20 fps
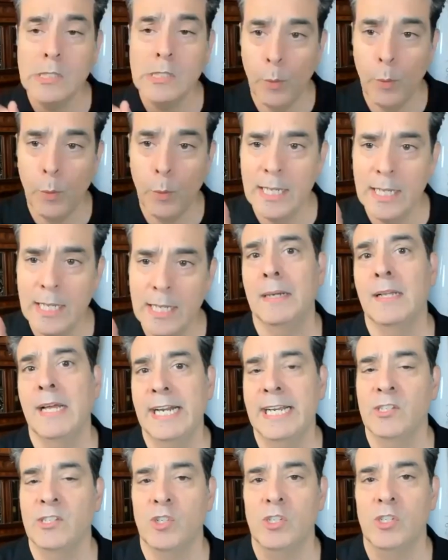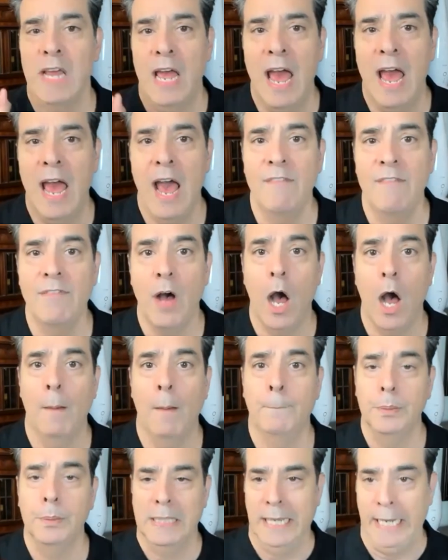important thing about lighting is just have
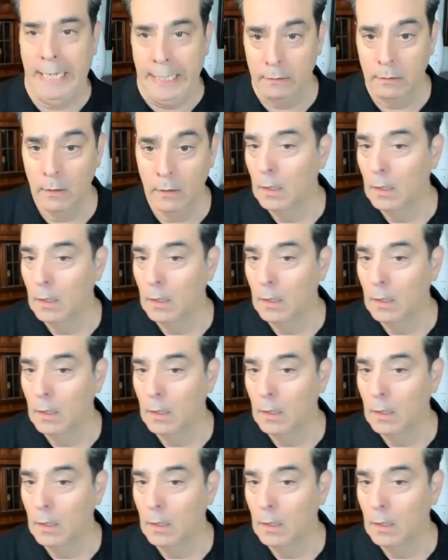a plan.